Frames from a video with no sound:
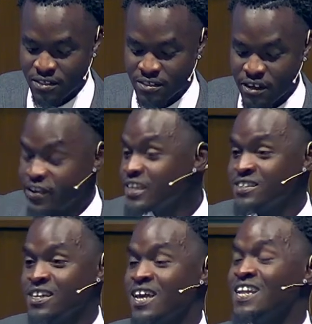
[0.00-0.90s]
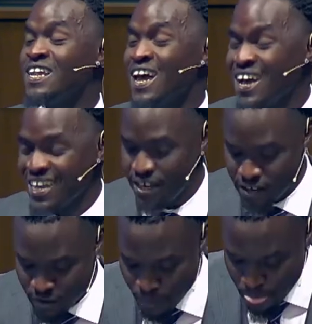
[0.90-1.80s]
There is a
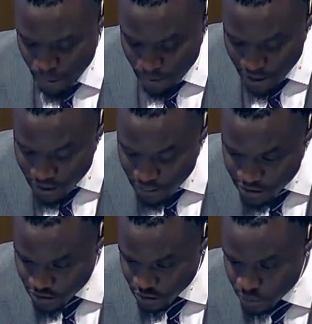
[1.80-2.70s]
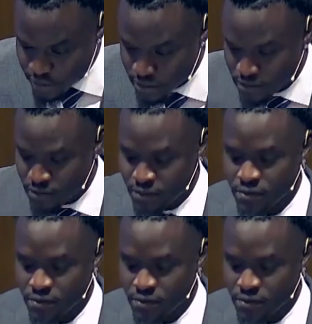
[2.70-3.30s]
lion in the streets.